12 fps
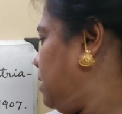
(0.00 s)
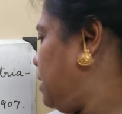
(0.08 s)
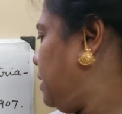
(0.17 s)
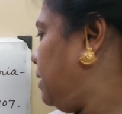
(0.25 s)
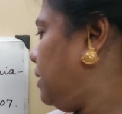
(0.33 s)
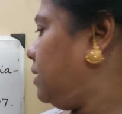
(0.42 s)

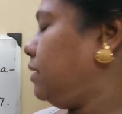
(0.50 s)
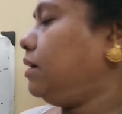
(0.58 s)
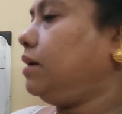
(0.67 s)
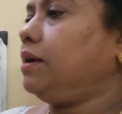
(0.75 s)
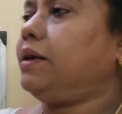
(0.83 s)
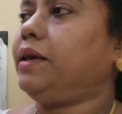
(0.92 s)
and
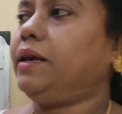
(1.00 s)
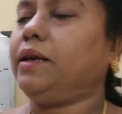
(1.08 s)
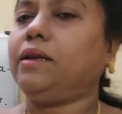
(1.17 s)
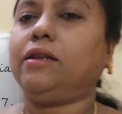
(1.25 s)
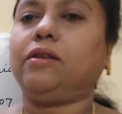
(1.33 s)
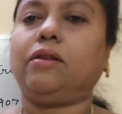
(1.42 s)

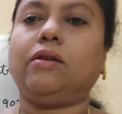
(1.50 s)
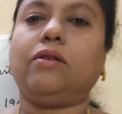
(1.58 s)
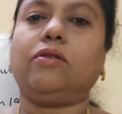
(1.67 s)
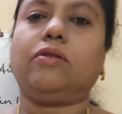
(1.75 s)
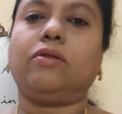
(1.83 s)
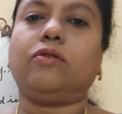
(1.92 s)
he
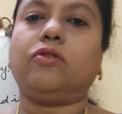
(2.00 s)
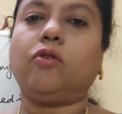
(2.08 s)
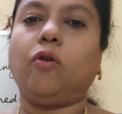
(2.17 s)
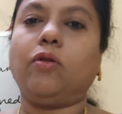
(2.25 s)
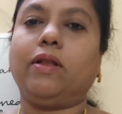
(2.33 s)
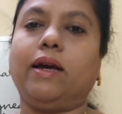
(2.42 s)

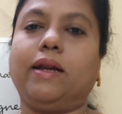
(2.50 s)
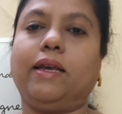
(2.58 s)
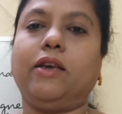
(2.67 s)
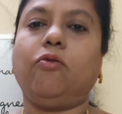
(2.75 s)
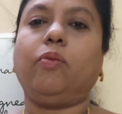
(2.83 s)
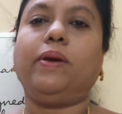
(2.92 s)
told that
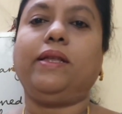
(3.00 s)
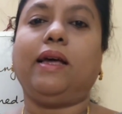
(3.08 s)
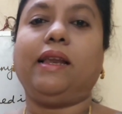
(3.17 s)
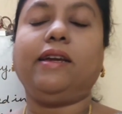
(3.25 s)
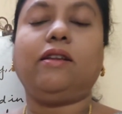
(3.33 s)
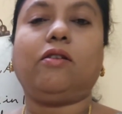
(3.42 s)
he would be the
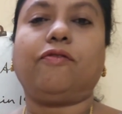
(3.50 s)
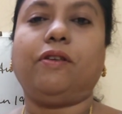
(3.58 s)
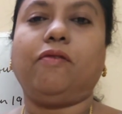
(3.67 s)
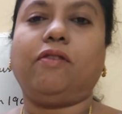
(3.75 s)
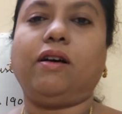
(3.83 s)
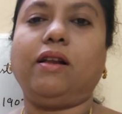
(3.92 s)
leader of
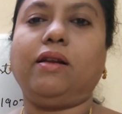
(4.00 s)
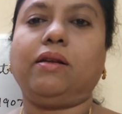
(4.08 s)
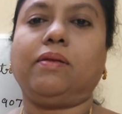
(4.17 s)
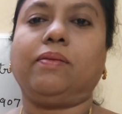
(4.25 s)
the world.